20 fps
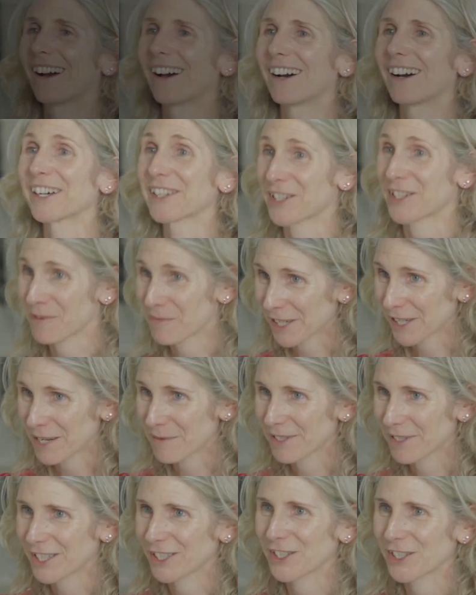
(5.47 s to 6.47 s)
Hi there, my name
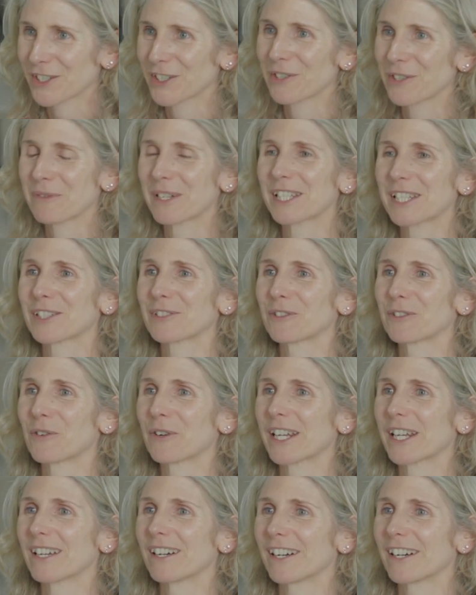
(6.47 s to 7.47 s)
is Dr. Louise
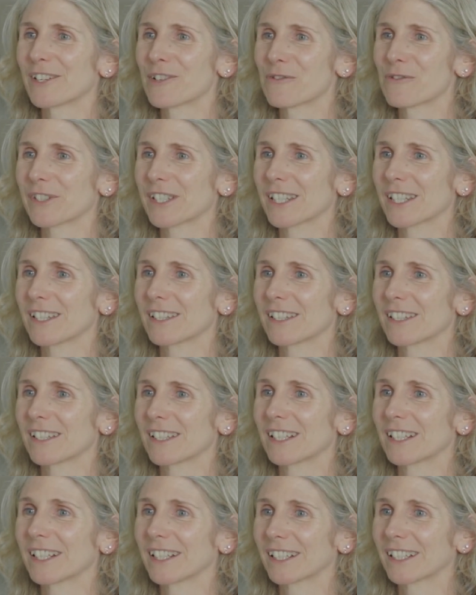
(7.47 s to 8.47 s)
Crowley. I oversee the
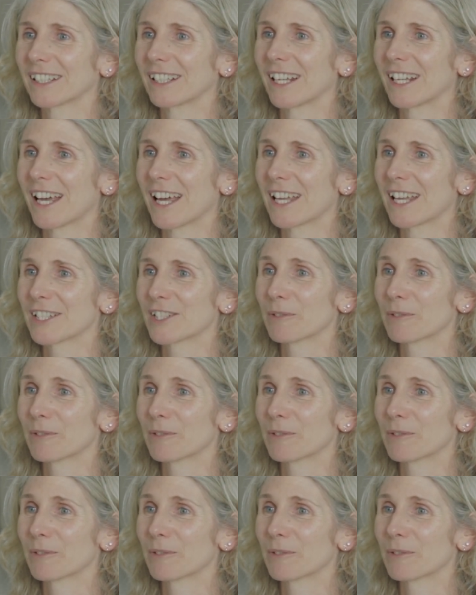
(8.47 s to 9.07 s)
Clinical and